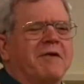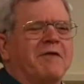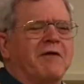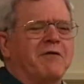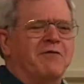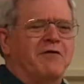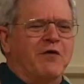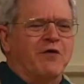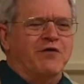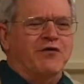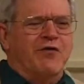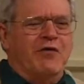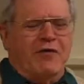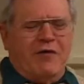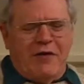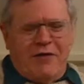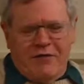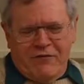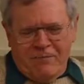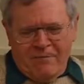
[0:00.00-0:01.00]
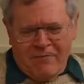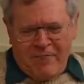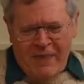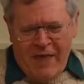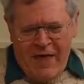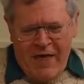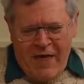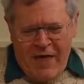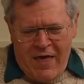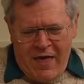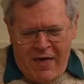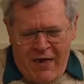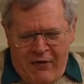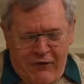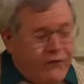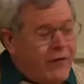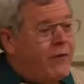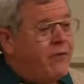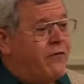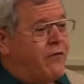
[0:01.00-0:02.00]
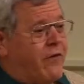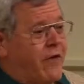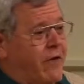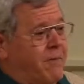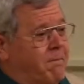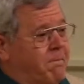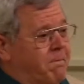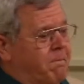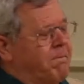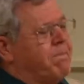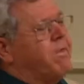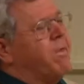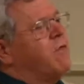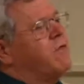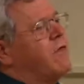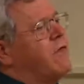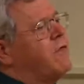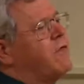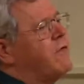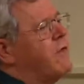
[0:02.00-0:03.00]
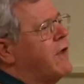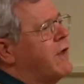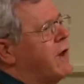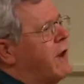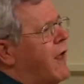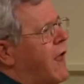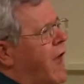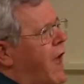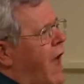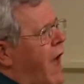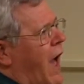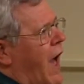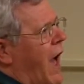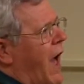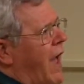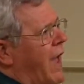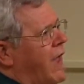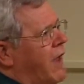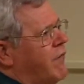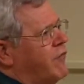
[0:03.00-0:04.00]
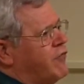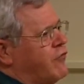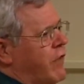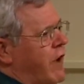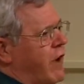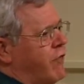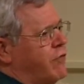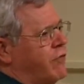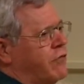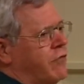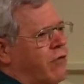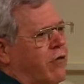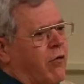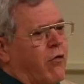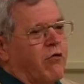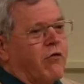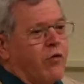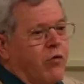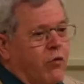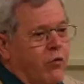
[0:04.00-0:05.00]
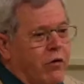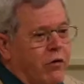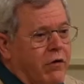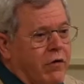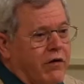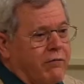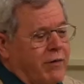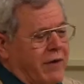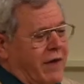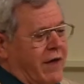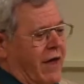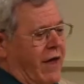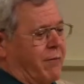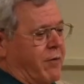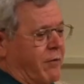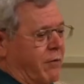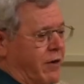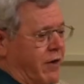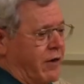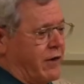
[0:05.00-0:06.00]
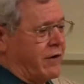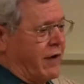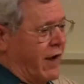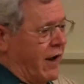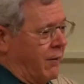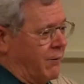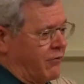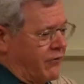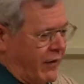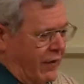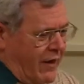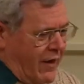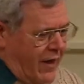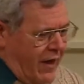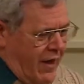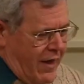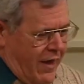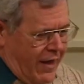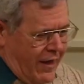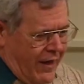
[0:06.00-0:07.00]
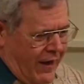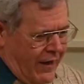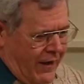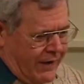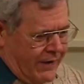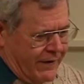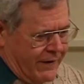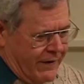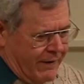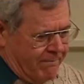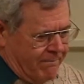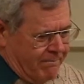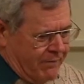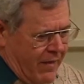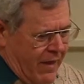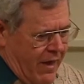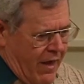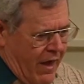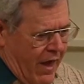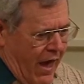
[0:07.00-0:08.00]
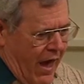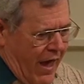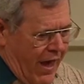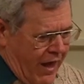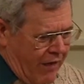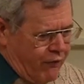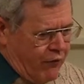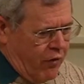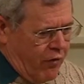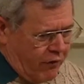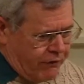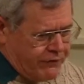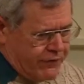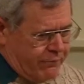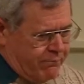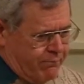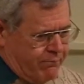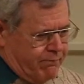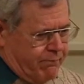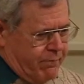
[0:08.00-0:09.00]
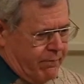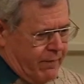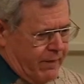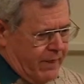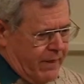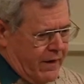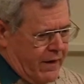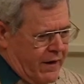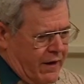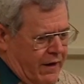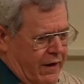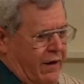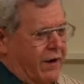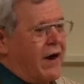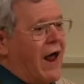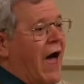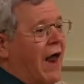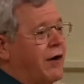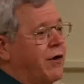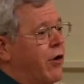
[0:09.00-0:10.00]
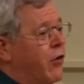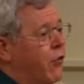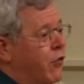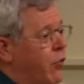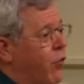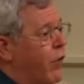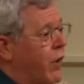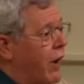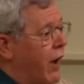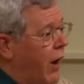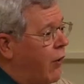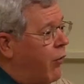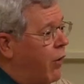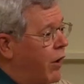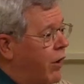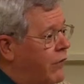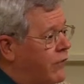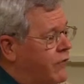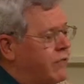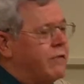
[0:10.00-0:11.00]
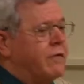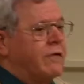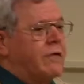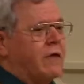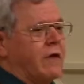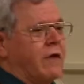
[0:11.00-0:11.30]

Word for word: confuse the things. Since then, I have traveled all over the world. I've been camping many times, and I have often not known where I was